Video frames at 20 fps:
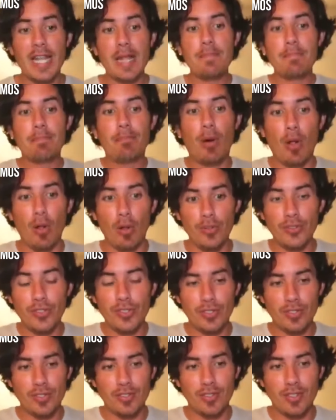
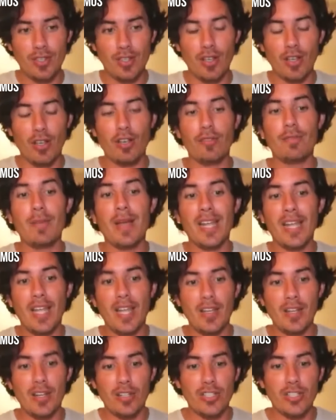impulse of my
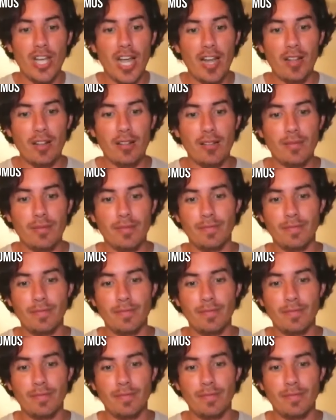inner child.